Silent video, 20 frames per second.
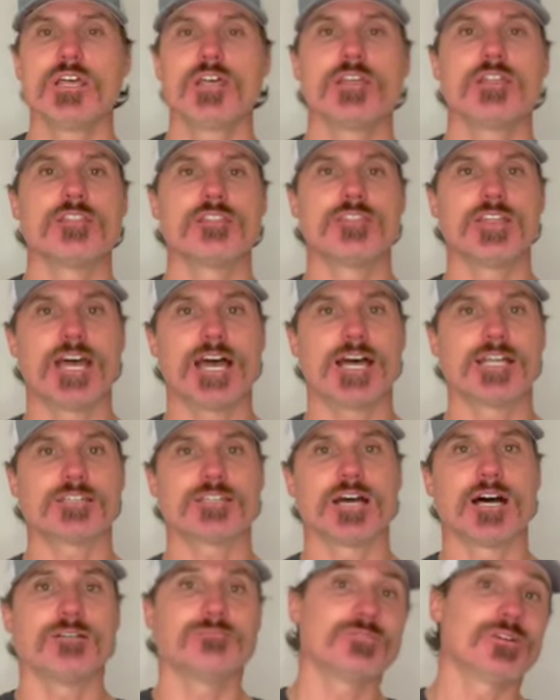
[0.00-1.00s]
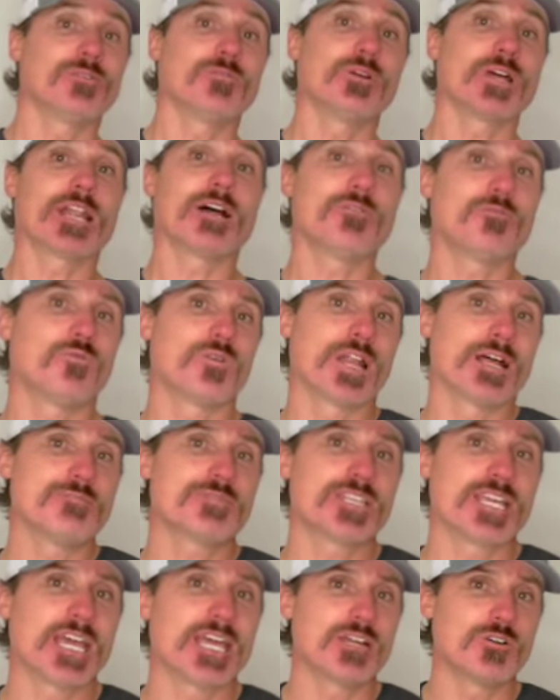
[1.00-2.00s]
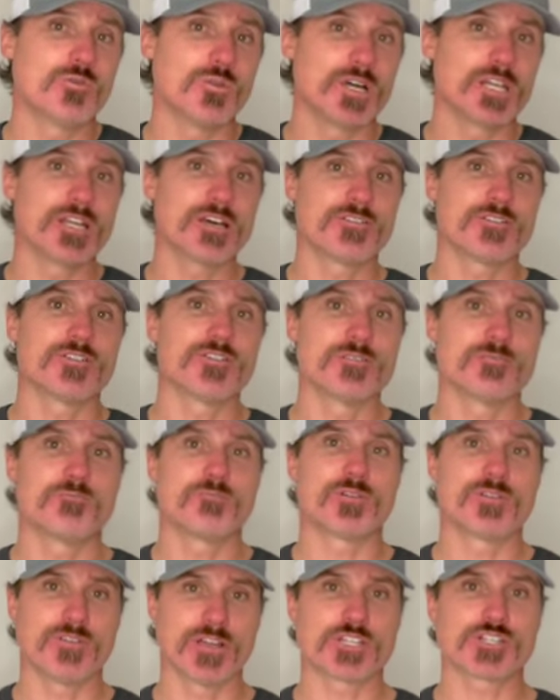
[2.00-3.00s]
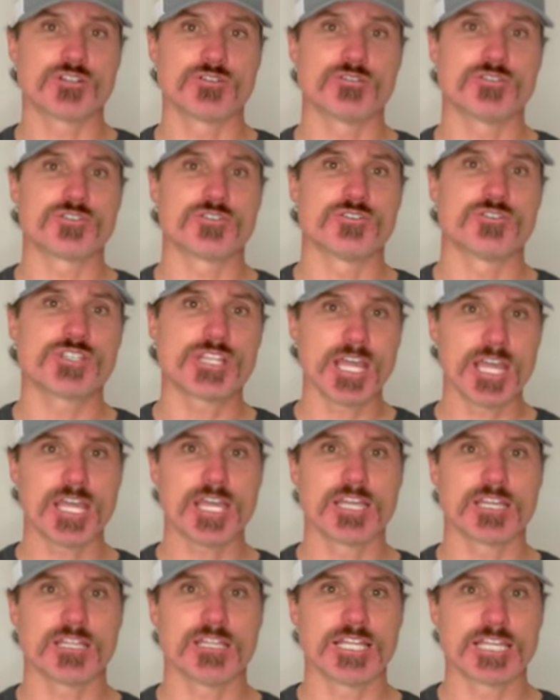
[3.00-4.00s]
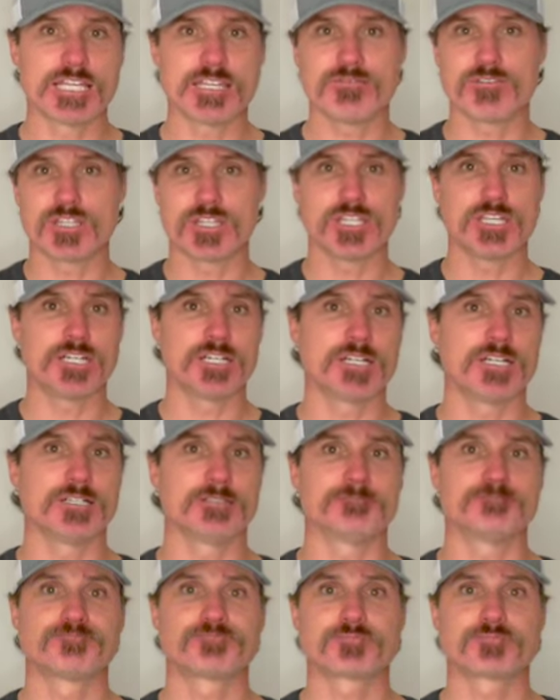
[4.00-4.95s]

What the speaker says: that what I'm saying, what other professionals are saying, like even the